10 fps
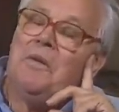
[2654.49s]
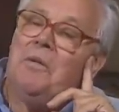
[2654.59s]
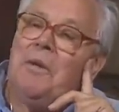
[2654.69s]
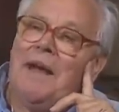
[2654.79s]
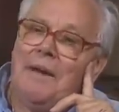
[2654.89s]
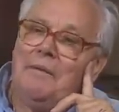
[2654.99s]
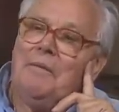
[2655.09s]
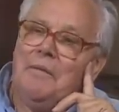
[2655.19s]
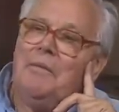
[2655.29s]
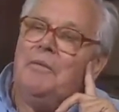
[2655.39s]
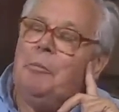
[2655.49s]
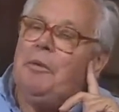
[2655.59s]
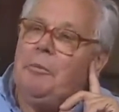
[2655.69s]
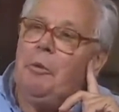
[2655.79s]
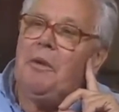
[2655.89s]
where the
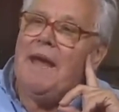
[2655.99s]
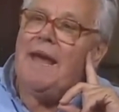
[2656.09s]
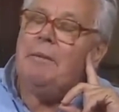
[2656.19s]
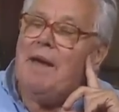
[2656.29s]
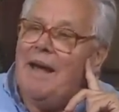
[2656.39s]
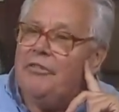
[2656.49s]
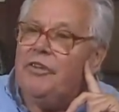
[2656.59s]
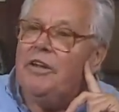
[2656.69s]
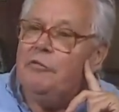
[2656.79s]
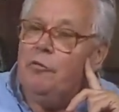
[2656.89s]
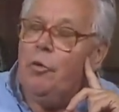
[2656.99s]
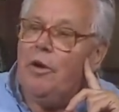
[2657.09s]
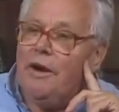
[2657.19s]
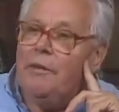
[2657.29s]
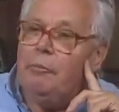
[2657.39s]
people came asking
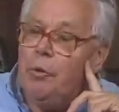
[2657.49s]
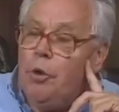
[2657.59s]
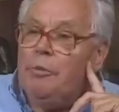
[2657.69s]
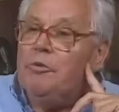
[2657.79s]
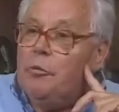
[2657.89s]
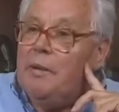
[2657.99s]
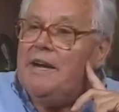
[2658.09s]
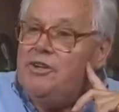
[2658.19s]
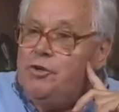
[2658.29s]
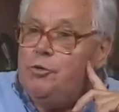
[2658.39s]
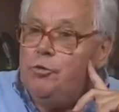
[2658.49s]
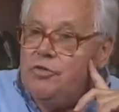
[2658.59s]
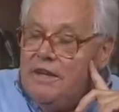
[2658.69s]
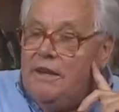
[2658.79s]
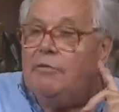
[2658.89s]
for a permit to buy
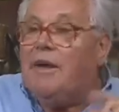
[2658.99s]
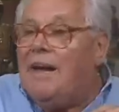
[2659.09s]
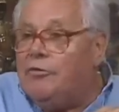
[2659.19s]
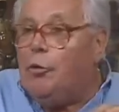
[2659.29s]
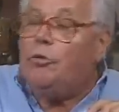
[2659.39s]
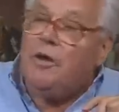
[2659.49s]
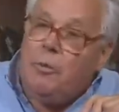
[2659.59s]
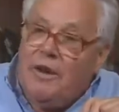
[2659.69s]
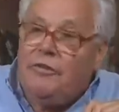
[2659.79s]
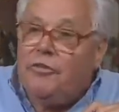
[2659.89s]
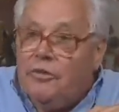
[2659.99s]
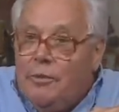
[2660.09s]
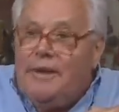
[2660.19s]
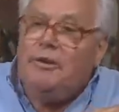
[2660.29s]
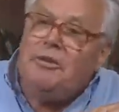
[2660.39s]
shoes. And you have to ask all the questions,
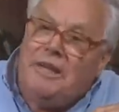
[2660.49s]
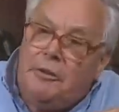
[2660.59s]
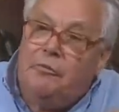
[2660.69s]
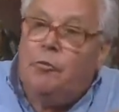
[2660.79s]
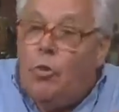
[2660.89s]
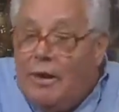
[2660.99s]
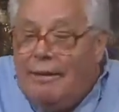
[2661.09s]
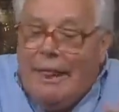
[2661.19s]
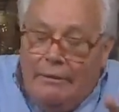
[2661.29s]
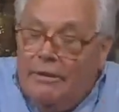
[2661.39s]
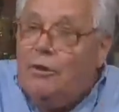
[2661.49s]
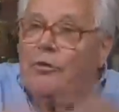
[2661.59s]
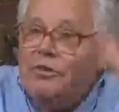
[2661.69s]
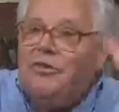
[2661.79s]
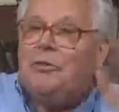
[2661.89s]
where do you need them for, and all
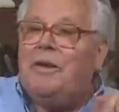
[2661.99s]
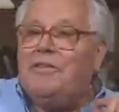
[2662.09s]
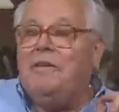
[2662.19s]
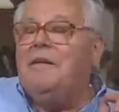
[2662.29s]
this question.